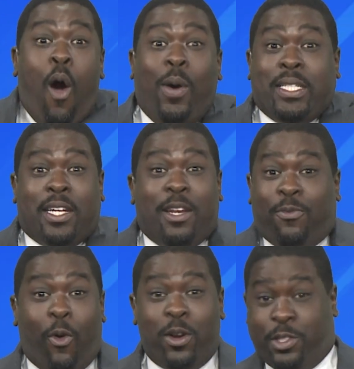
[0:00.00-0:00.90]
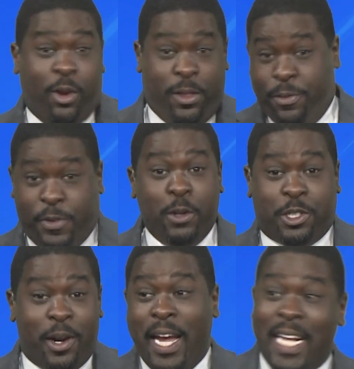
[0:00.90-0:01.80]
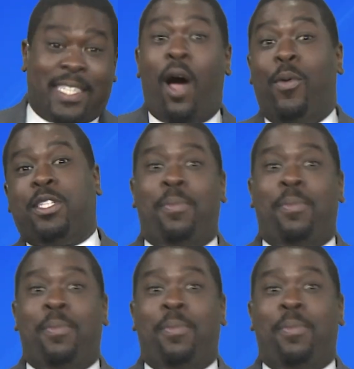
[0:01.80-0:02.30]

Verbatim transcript: always looking forward toward the future. It's always